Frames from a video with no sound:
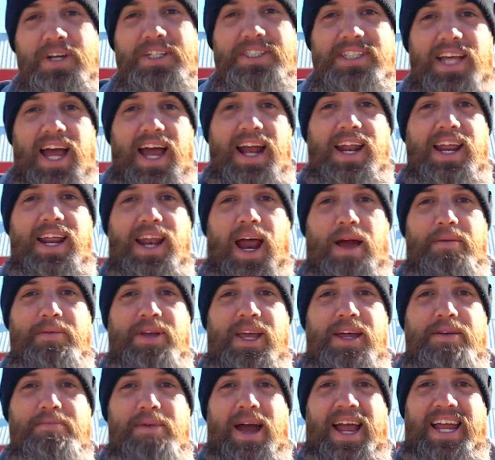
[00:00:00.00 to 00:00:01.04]
excited. I'm
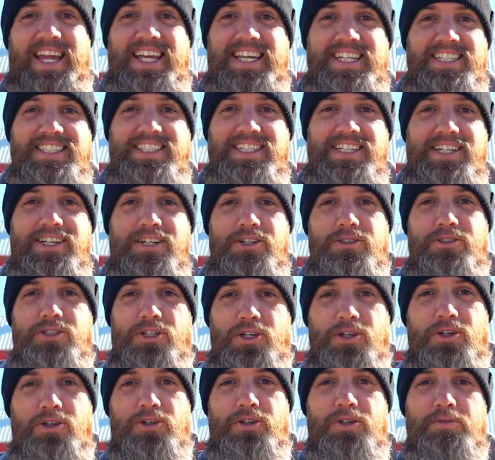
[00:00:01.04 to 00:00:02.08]
getting my ECU
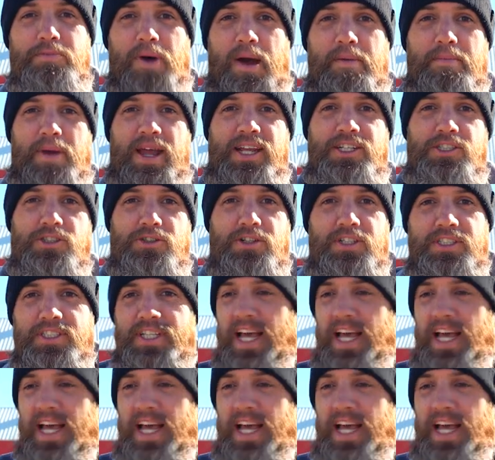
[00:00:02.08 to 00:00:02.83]
tuned by Main Street